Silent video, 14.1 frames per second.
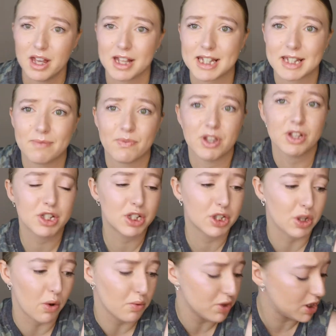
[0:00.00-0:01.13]
It feels
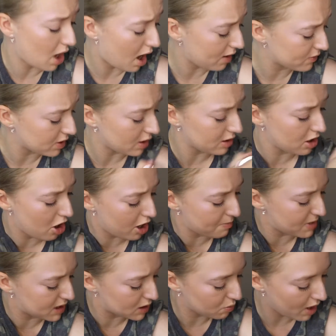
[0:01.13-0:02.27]
so soft on the arm
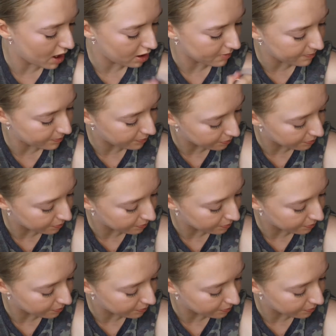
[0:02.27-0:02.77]
as well.